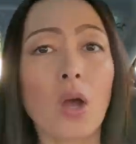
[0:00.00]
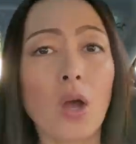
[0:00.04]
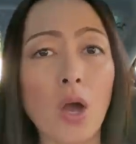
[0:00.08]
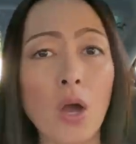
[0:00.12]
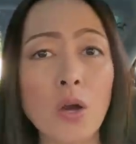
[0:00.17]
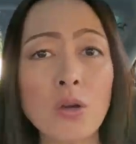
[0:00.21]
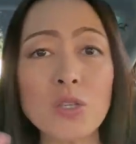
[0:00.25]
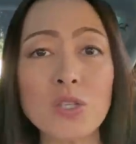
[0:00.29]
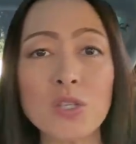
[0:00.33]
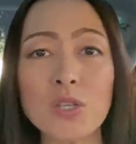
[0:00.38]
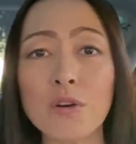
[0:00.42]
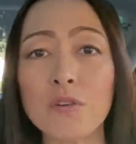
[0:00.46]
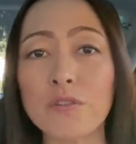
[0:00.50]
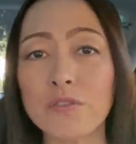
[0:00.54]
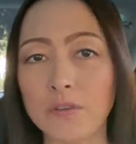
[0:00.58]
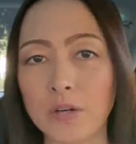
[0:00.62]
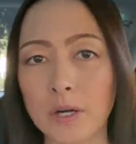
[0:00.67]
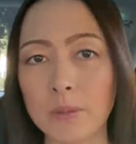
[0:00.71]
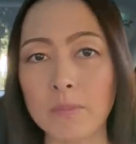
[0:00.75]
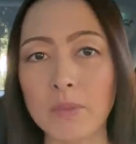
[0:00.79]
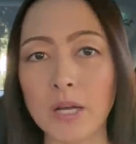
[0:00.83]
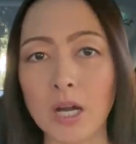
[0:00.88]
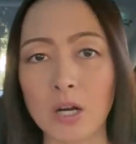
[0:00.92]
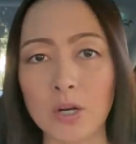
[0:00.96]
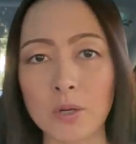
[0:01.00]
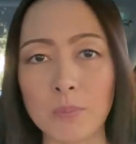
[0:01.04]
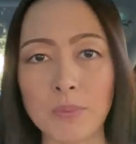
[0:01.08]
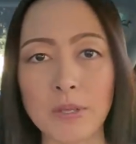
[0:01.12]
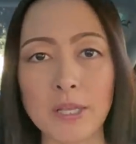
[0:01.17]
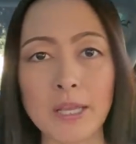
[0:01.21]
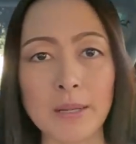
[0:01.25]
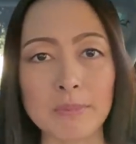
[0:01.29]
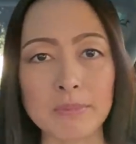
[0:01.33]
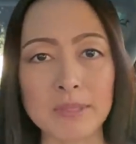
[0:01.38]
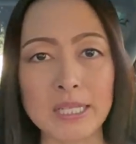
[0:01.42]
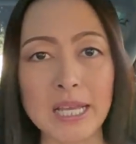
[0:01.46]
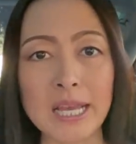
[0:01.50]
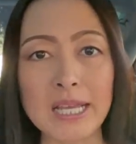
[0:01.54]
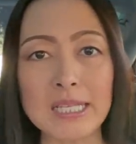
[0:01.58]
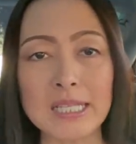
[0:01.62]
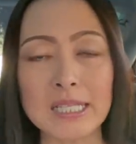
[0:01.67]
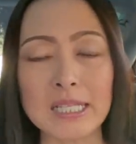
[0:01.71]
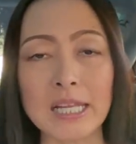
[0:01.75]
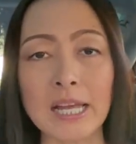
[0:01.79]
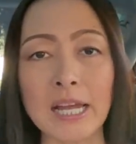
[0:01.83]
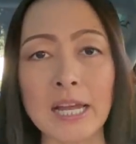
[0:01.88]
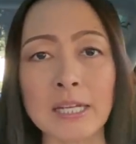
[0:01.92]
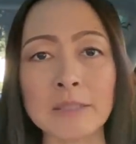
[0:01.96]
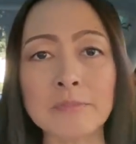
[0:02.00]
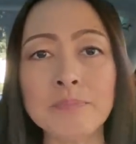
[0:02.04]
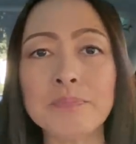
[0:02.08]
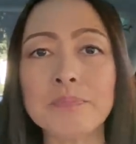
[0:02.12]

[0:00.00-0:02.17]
Also from RPM Tesla,